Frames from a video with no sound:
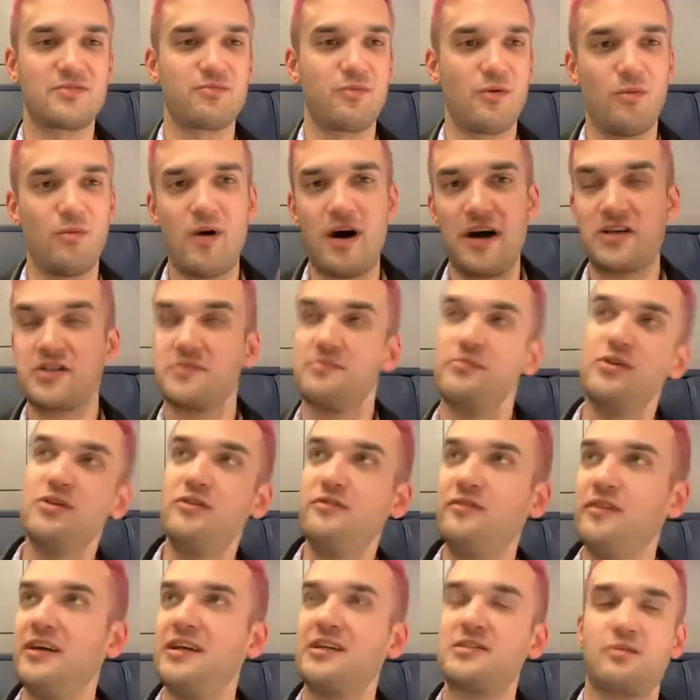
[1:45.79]
watch
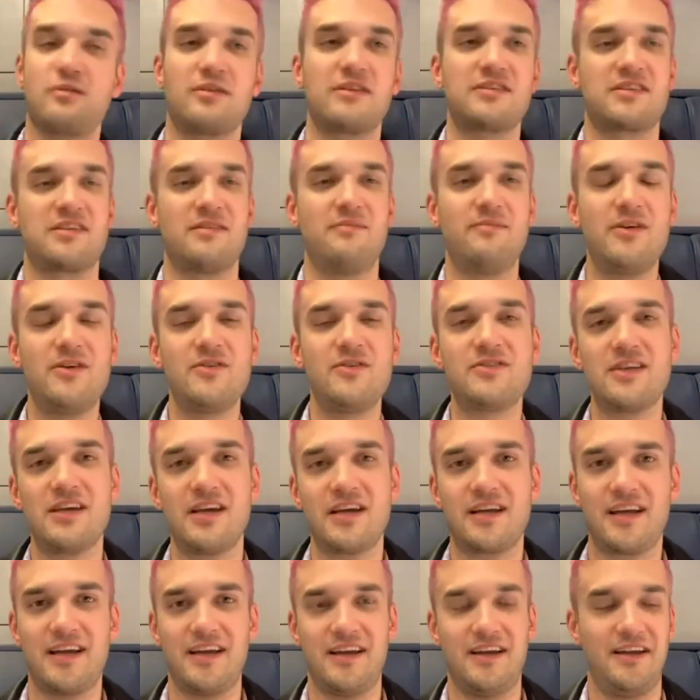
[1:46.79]
movies. We'll listen to
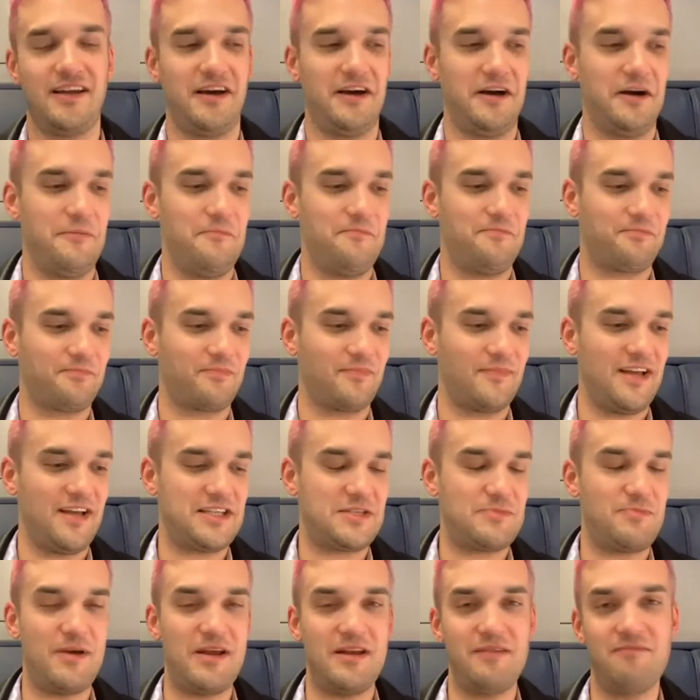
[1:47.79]
music, and it's
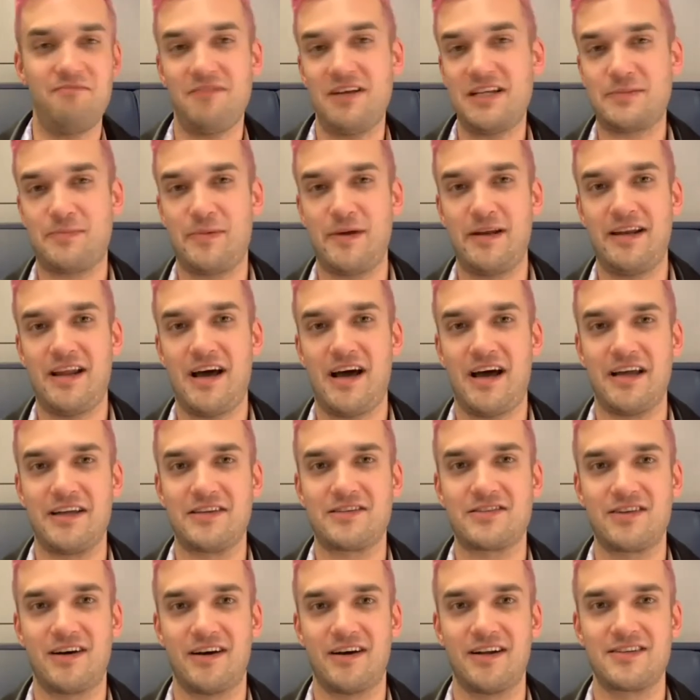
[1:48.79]
been
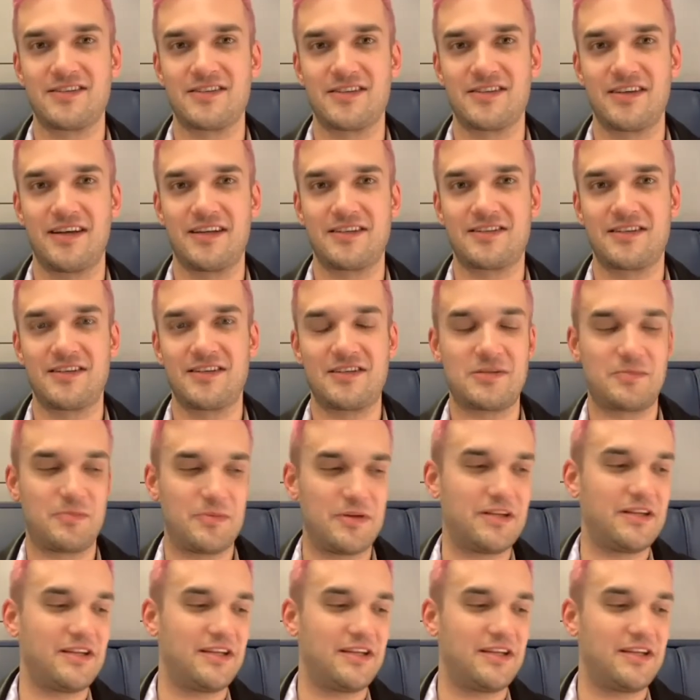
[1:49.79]
nice. Honestly, it's been